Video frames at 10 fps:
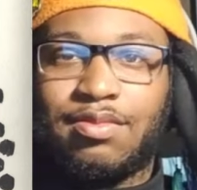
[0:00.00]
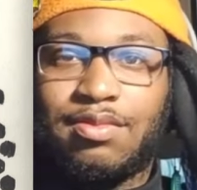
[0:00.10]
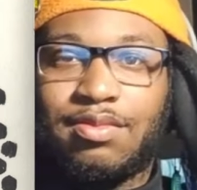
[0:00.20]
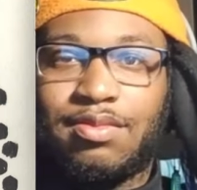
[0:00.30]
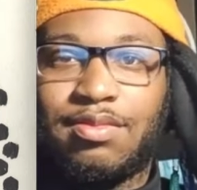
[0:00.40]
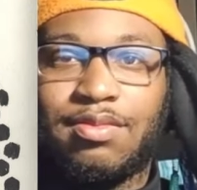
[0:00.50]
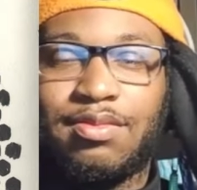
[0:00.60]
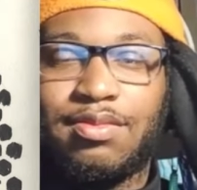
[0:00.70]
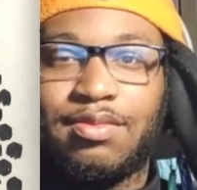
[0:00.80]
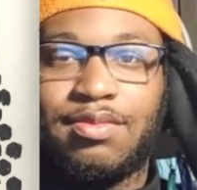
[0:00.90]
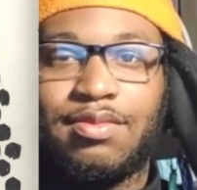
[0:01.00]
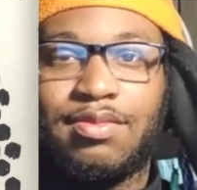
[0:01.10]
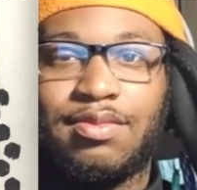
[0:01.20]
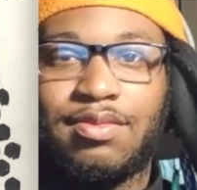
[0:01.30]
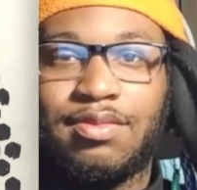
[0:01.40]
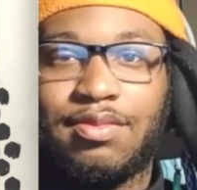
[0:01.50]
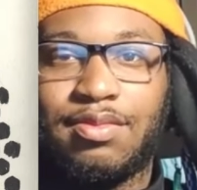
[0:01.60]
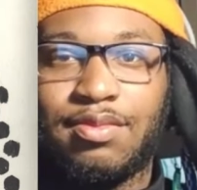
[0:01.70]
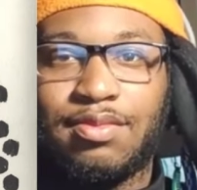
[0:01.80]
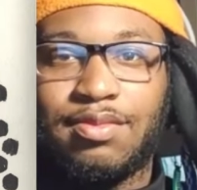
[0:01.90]

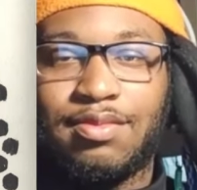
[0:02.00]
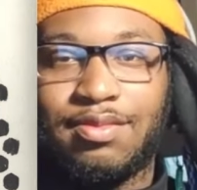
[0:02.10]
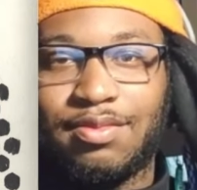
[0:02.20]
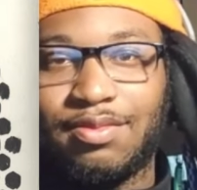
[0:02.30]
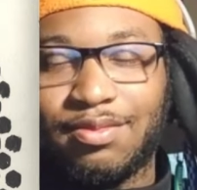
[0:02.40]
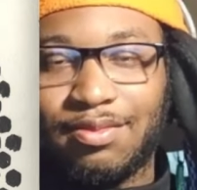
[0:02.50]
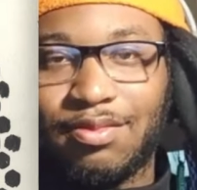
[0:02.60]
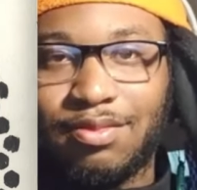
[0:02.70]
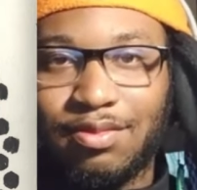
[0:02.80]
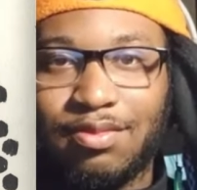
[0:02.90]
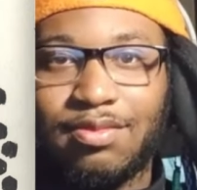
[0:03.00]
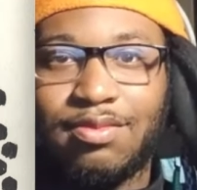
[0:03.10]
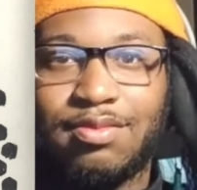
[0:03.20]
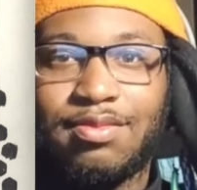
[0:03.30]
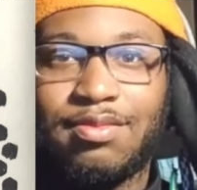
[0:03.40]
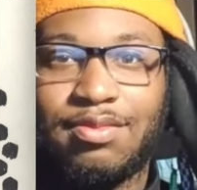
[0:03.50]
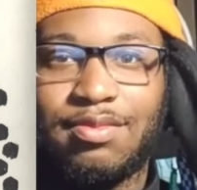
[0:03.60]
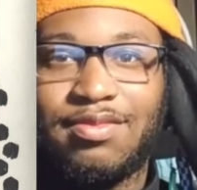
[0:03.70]
(silent)